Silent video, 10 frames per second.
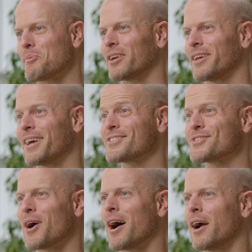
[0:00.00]
podcast.
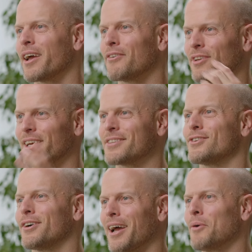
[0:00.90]
So I have guests
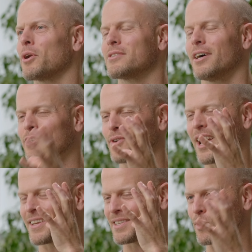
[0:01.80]
on I want to talk to, I
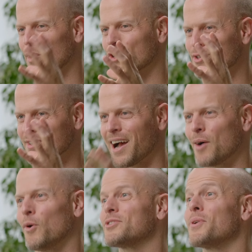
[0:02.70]
ask them questions I
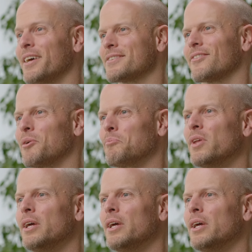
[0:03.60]
want to ask them.